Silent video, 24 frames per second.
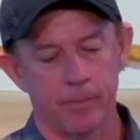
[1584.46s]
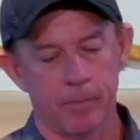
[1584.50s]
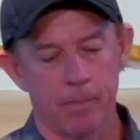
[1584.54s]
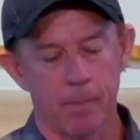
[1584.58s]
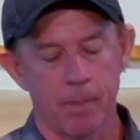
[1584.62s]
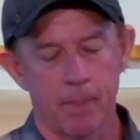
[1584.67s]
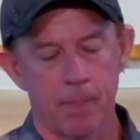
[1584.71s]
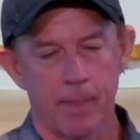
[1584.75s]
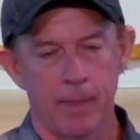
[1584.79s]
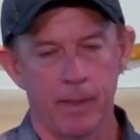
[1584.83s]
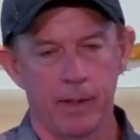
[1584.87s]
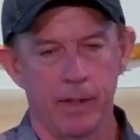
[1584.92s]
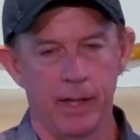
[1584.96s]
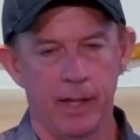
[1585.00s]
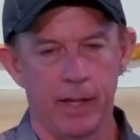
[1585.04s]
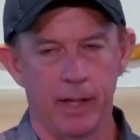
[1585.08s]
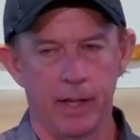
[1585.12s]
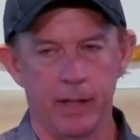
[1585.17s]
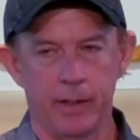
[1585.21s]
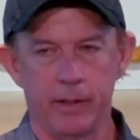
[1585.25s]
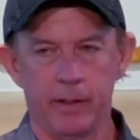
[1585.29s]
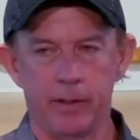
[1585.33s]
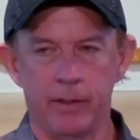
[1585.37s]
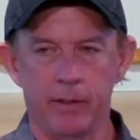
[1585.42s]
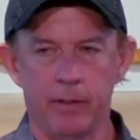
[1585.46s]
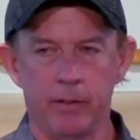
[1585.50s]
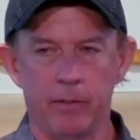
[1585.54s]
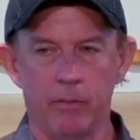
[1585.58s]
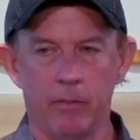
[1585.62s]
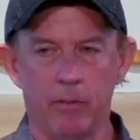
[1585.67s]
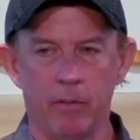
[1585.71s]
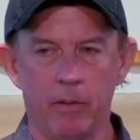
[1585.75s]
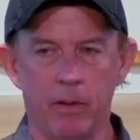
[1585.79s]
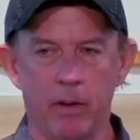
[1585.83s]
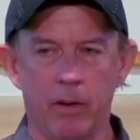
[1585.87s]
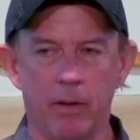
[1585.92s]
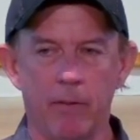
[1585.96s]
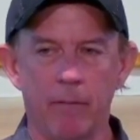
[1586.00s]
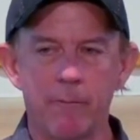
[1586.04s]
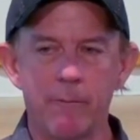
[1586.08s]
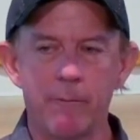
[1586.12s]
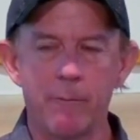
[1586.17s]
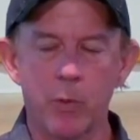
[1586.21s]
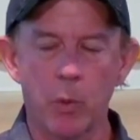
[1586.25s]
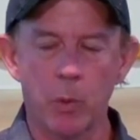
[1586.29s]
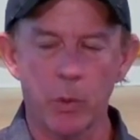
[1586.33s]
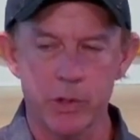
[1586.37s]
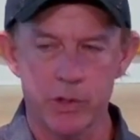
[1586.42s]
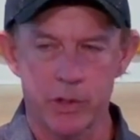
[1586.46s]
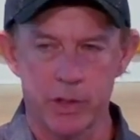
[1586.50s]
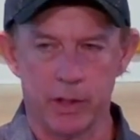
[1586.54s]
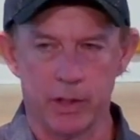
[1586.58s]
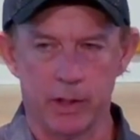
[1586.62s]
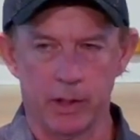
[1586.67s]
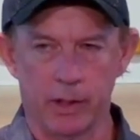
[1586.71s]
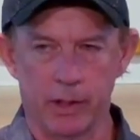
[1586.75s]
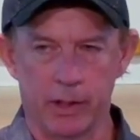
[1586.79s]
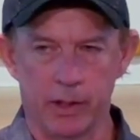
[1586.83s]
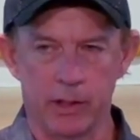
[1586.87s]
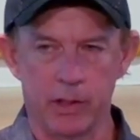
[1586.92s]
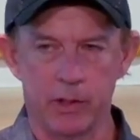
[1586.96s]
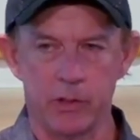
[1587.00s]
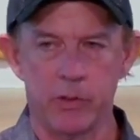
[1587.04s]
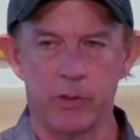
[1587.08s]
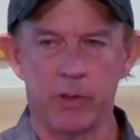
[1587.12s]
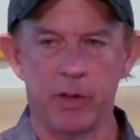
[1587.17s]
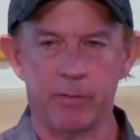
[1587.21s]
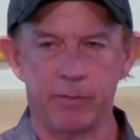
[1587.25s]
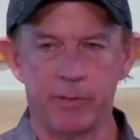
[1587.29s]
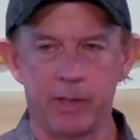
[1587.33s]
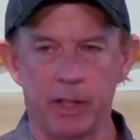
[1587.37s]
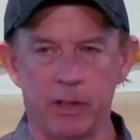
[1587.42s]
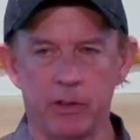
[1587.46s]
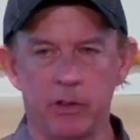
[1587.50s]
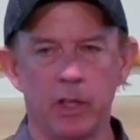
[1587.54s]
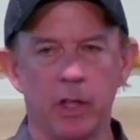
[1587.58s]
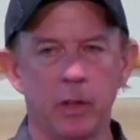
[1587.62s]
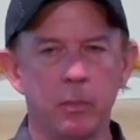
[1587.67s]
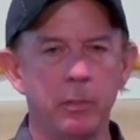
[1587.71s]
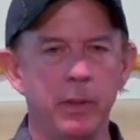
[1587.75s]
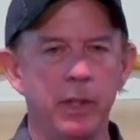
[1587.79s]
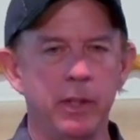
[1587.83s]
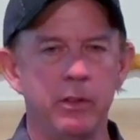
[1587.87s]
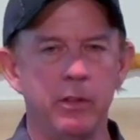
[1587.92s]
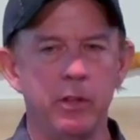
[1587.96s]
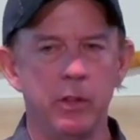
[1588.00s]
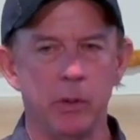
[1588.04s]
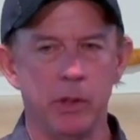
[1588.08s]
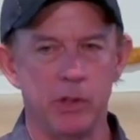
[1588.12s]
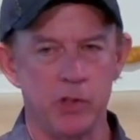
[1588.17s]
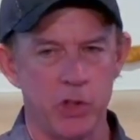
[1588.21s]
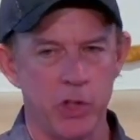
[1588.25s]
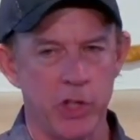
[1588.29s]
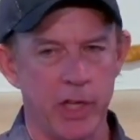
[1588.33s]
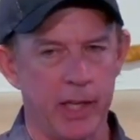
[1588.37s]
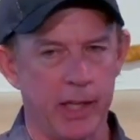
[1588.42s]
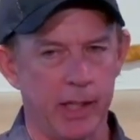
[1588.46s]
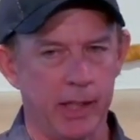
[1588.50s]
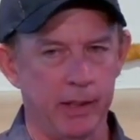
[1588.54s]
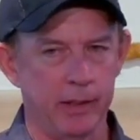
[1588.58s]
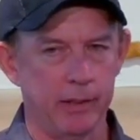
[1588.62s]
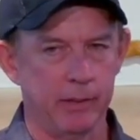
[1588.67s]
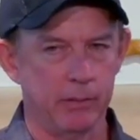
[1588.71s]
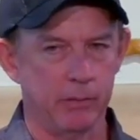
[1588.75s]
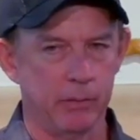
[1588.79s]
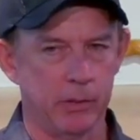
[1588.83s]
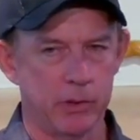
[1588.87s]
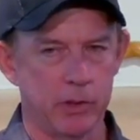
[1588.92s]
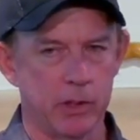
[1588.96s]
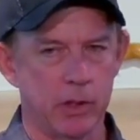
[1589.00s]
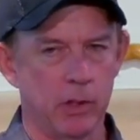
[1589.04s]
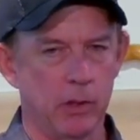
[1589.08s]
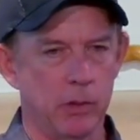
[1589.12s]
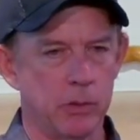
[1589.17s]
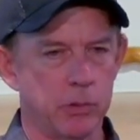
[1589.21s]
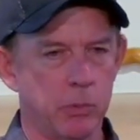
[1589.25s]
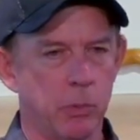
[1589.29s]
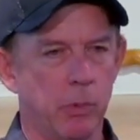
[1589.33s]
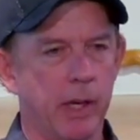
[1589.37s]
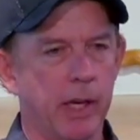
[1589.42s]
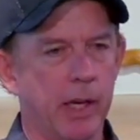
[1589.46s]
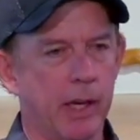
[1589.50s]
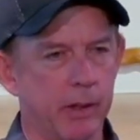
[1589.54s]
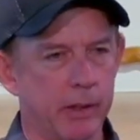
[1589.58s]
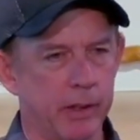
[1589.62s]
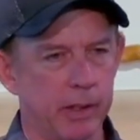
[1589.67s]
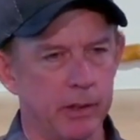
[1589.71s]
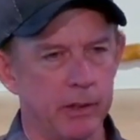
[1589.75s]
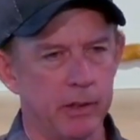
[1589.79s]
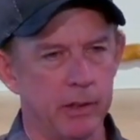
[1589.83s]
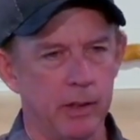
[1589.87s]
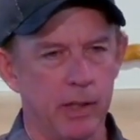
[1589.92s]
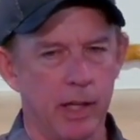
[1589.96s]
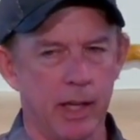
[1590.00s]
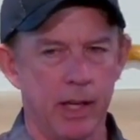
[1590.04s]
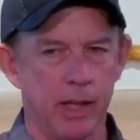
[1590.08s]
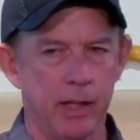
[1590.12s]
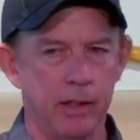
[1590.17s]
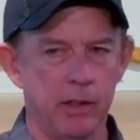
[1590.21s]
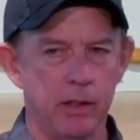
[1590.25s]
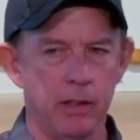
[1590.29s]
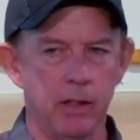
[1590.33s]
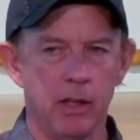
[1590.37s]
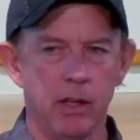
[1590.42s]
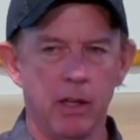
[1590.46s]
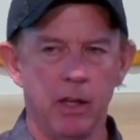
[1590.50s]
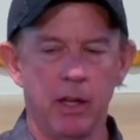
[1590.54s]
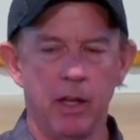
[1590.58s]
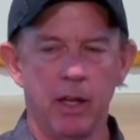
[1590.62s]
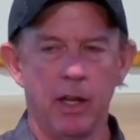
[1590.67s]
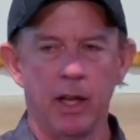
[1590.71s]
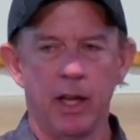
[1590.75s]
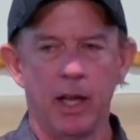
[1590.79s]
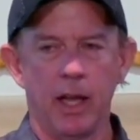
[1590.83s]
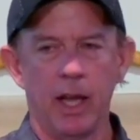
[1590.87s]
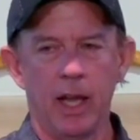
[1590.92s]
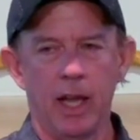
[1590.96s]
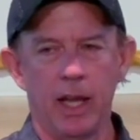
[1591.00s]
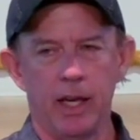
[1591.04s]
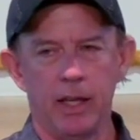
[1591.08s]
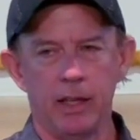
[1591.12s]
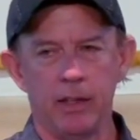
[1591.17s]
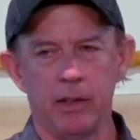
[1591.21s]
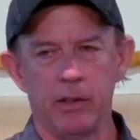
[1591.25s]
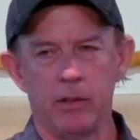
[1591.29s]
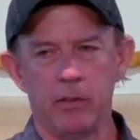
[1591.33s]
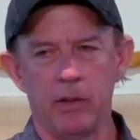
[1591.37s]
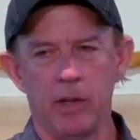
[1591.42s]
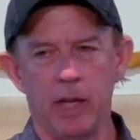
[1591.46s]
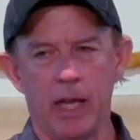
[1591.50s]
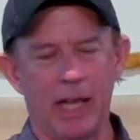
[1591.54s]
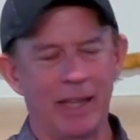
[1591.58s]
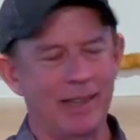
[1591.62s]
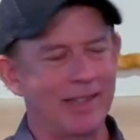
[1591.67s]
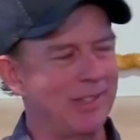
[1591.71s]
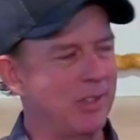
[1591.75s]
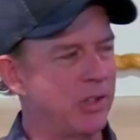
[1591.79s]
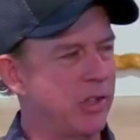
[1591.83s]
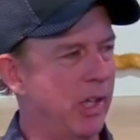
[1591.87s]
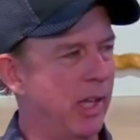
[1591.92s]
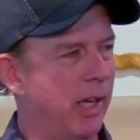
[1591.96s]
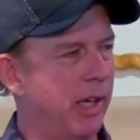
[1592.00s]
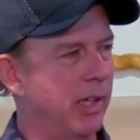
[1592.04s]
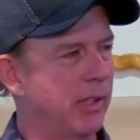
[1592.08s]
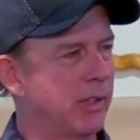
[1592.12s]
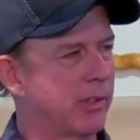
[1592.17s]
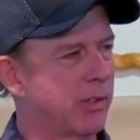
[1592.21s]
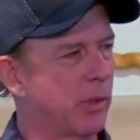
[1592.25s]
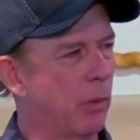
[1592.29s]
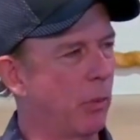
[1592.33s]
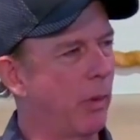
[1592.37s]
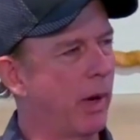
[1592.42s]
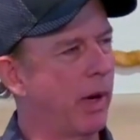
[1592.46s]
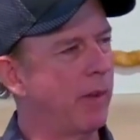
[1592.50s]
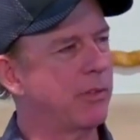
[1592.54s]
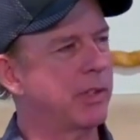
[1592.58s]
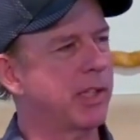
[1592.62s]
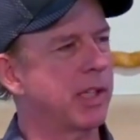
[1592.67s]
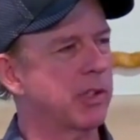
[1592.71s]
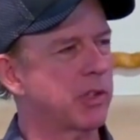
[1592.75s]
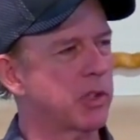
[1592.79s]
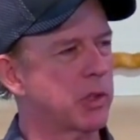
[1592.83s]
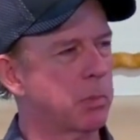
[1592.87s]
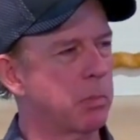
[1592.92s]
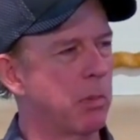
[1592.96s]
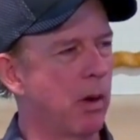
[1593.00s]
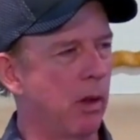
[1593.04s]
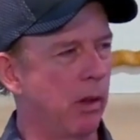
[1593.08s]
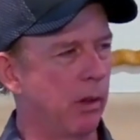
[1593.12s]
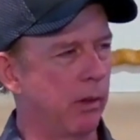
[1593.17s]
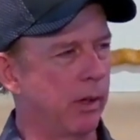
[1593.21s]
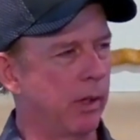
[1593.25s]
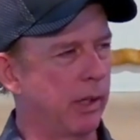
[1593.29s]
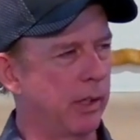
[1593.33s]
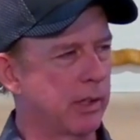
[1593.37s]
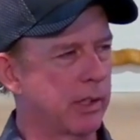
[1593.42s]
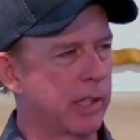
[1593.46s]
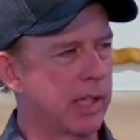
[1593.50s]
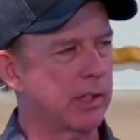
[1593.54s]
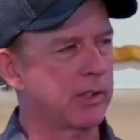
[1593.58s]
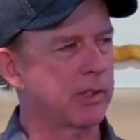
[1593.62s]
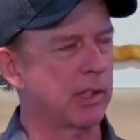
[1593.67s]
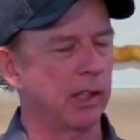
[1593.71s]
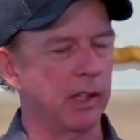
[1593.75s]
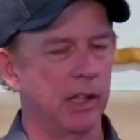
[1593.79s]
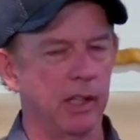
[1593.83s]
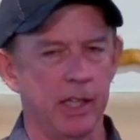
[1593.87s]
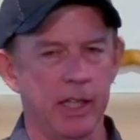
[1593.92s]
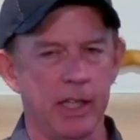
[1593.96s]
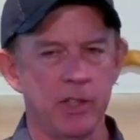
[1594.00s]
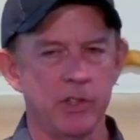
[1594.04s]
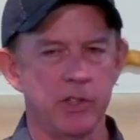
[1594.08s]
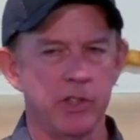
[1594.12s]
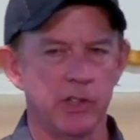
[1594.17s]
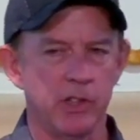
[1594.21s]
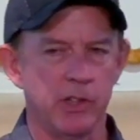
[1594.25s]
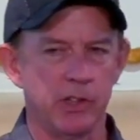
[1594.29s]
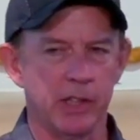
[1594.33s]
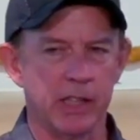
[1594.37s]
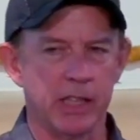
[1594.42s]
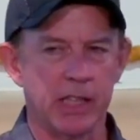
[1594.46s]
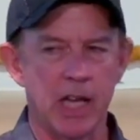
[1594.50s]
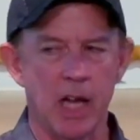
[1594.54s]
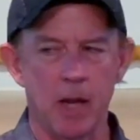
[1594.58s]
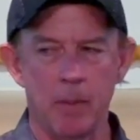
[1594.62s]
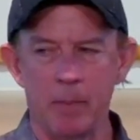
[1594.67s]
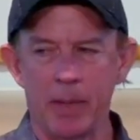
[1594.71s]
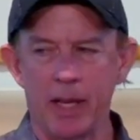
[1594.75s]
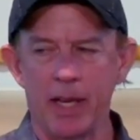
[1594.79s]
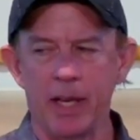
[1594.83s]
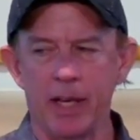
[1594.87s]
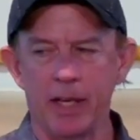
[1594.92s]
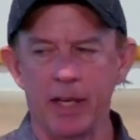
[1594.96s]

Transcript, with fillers: And fortunately, the drifting took me to a jetty, which goes way out and and and at the jetties, the waves get smaller. It gets a little easier to come in.